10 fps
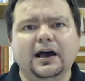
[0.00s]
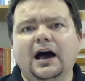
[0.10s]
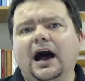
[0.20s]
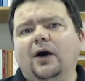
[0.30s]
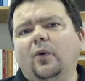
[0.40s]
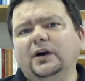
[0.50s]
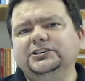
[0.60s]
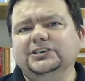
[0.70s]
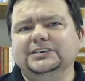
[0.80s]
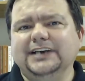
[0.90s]
I
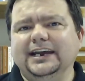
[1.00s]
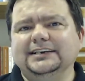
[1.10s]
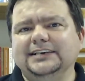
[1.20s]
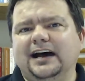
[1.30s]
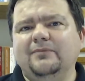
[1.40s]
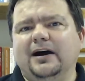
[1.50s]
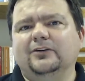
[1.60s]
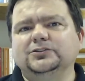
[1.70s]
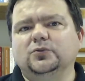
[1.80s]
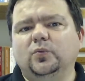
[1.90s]
want you to take time
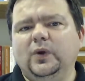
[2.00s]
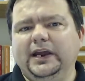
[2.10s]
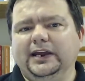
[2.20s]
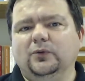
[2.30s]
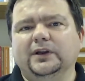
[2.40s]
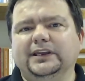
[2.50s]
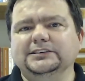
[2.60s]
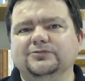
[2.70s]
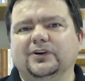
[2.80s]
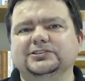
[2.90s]
out to read what
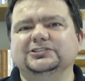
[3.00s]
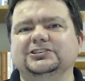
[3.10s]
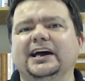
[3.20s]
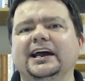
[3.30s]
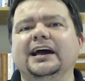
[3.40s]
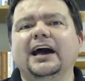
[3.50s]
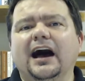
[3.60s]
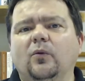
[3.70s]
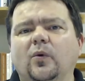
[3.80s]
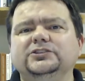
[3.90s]
these verses say.
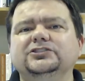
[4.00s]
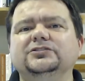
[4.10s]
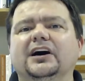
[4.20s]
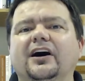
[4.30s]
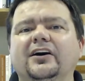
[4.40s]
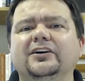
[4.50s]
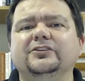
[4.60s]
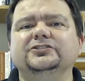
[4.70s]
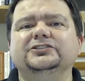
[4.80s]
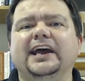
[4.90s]
I want you to
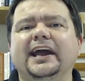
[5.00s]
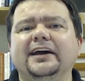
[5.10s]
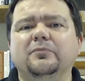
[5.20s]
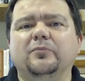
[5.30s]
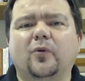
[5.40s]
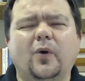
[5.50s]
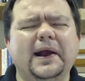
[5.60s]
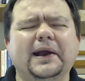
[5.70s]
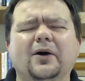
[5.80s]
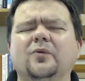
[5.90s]
understand,
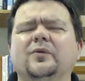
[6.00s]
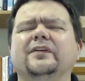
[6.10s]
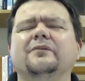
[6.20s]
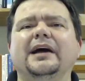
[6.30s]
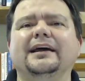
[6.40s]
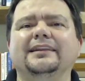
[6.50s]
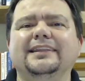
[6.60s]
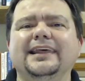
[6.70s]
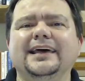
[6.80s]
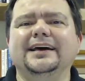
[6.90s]
pray over them, and
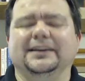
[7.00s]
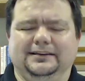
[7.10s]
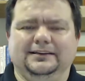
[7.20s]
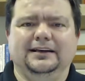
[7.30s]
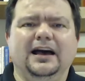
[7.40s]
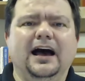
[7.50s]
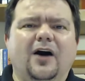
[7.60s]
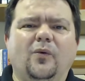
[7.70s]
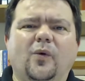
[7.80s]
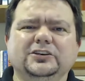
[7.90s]
then
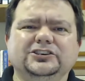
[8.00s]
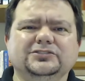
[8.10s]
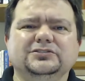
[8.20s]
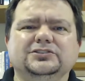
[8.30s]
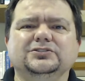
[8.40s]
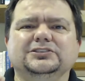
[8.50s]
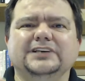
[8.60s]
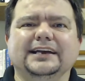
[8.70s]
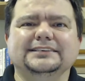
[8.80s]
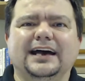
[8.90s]
I want you to
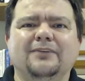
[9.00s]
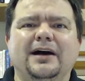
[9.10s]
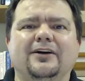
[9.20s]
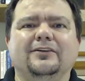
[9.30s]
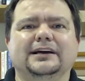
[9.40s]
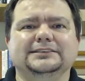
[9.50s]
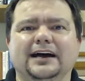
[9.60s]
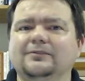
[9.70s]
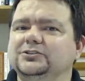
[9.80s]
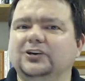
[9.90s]
take time out as
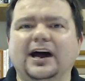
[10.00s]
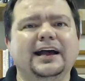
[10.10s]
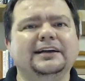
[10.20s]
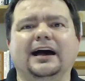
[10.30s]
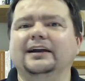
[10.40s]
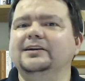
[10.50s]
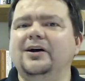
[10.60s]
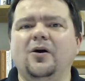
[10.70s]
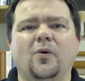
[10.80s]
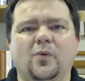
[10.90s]
I'm trying. I
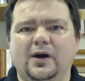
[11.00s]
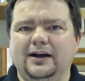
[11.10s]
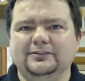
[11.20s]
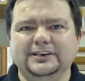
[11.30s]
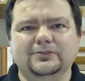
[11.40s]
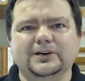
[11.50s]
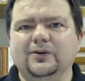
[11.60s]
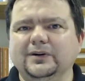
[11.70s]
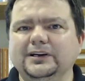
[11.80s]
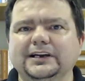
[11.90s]
know how
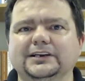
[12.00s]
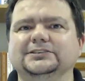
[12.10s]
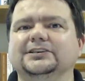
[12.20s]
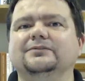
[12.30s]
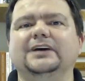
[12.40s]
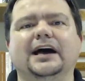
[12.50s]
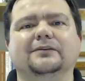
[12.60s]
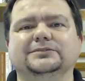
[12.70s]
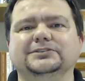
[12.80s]
difficult it is sometimes.